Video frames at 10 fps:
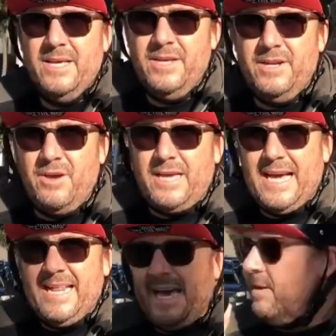no
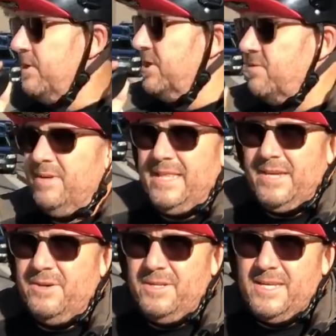cutout, which is really
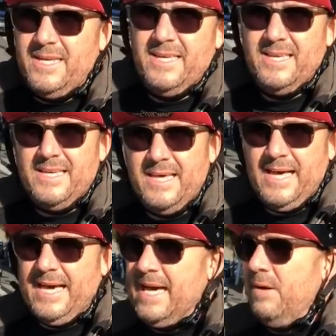good.
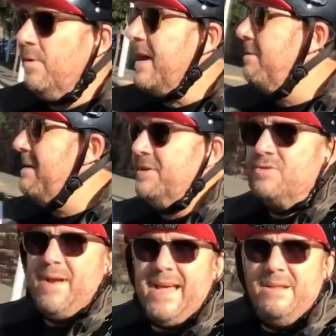We'll go around
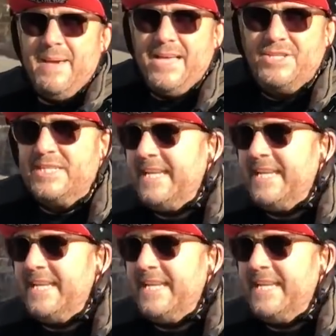this roundabout just